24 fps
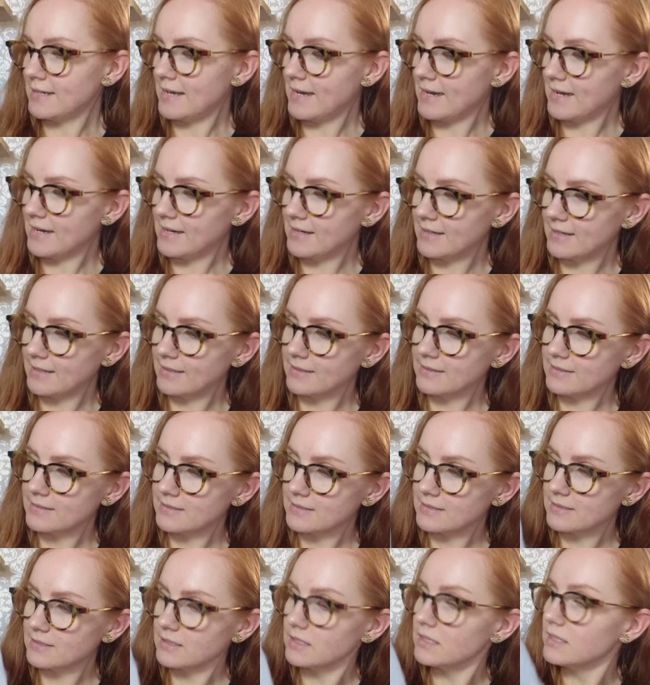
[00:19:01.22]

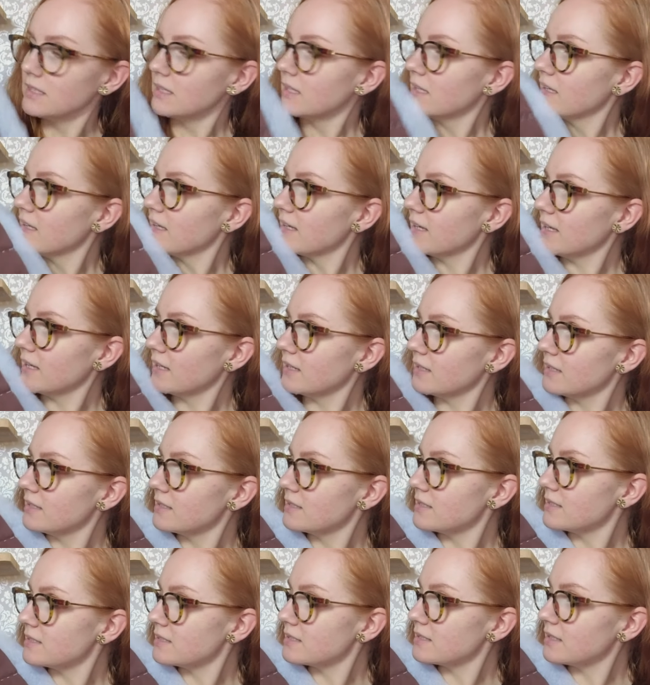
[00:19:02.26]
nice. And
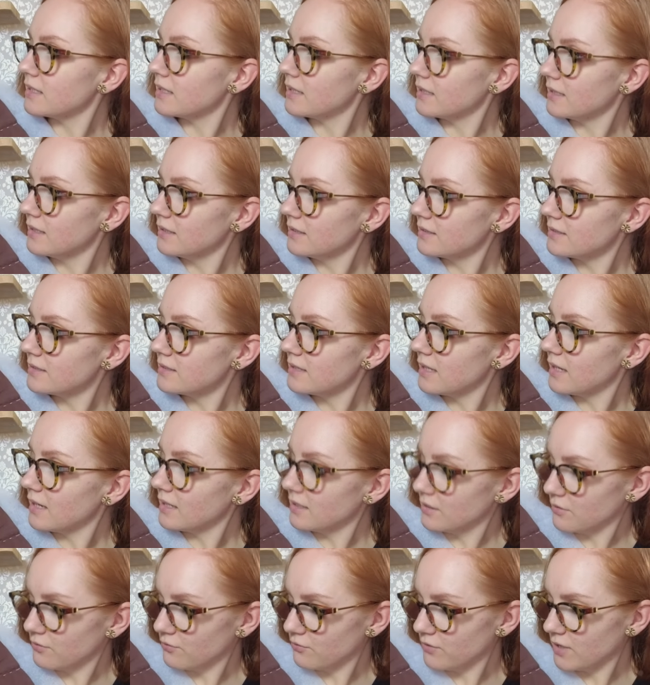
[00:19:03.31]
this is the
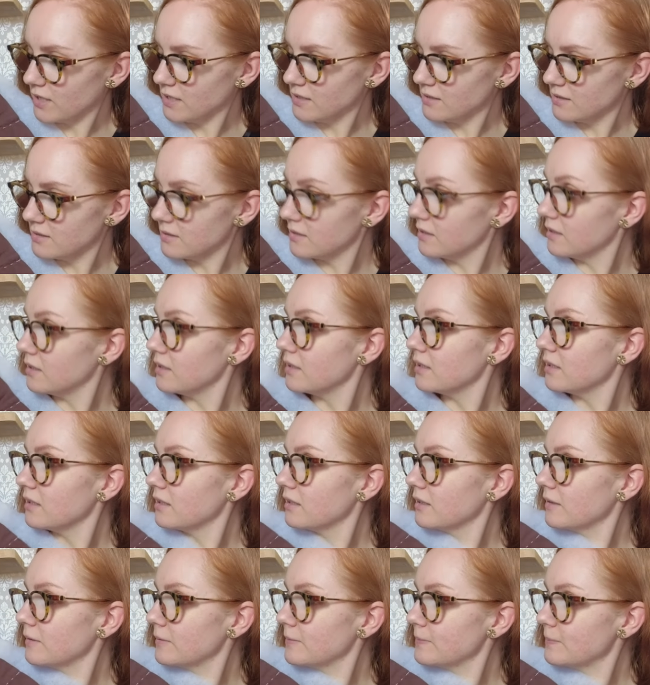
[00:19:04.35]
inside
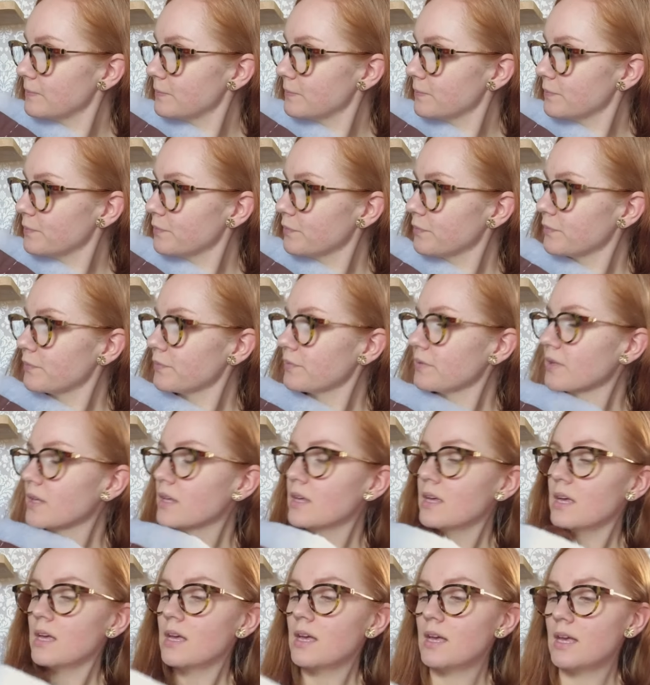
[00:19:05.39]
facing.
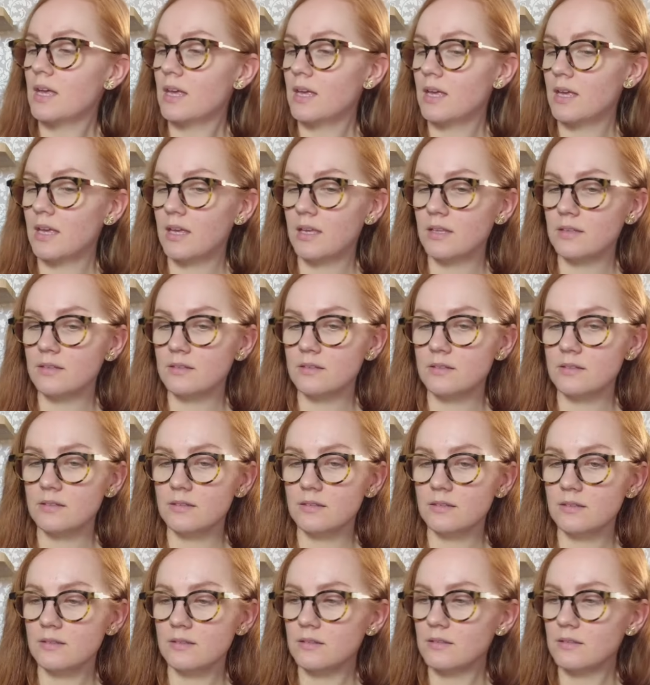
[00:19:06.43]
And
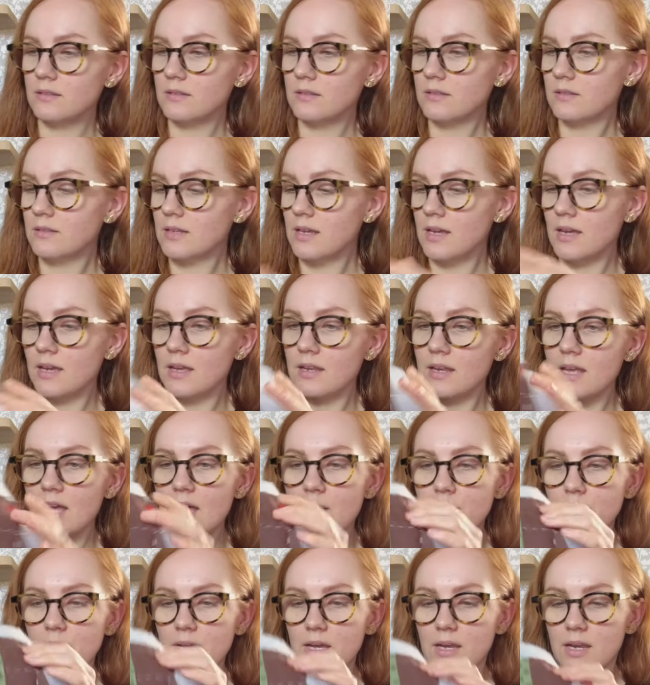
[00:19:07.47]
then
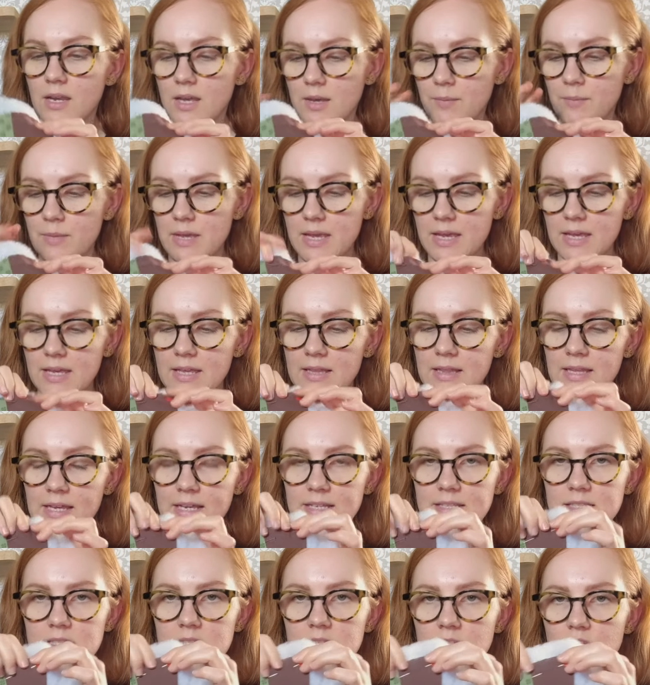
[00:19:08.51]
I'm gonna make
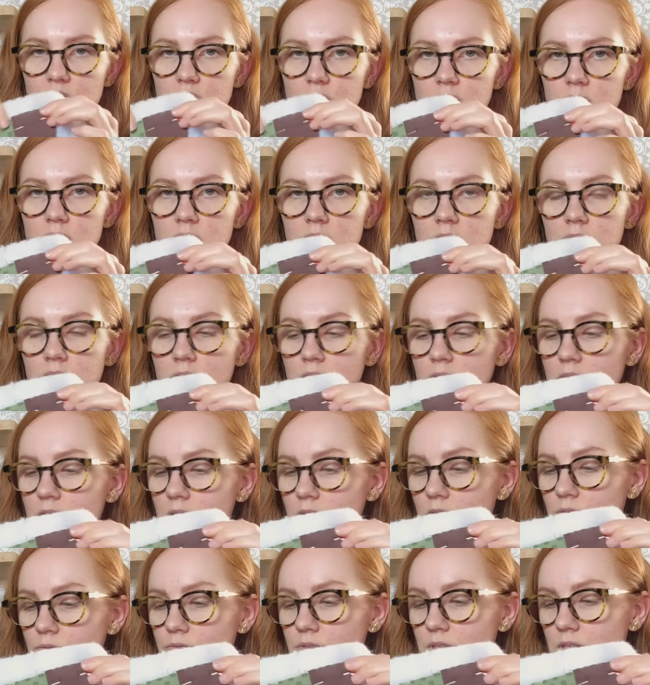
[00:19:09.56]
like a stitch
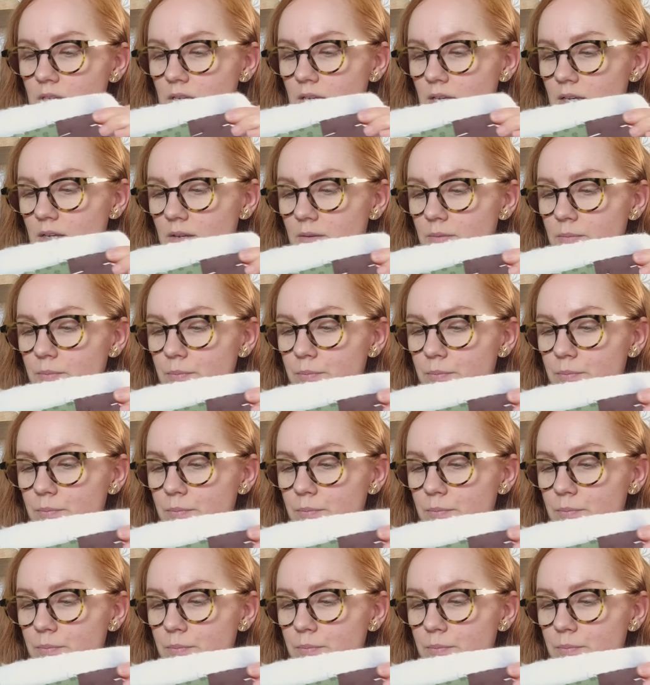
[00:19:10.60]
of the